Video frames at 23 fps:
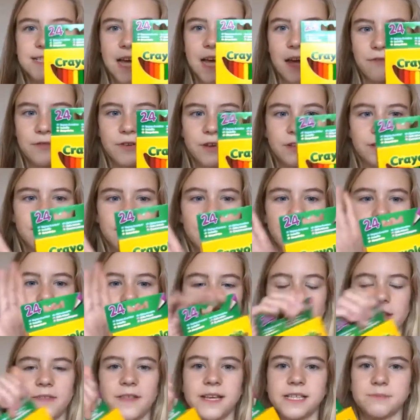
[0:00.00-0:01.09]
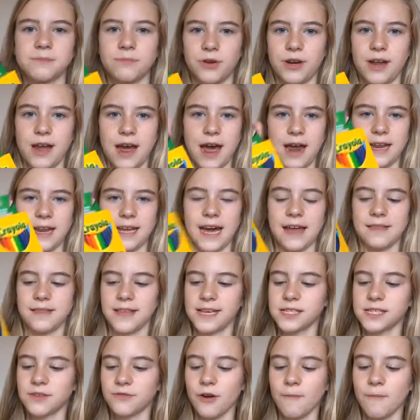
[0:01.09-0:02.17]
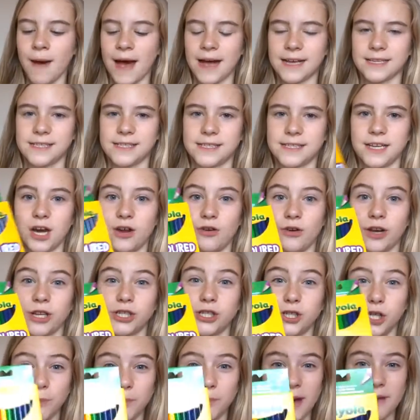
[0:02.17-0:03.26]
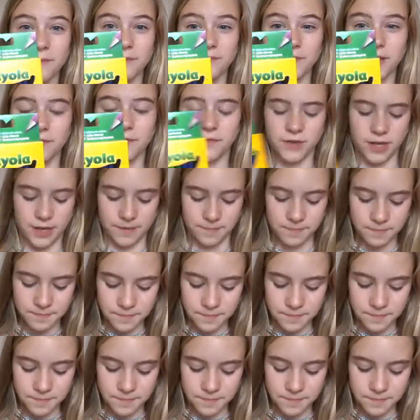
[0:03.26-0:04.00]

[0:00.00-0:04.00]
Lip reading: definitely worth its money. And again, these are from Asda, only £2.50.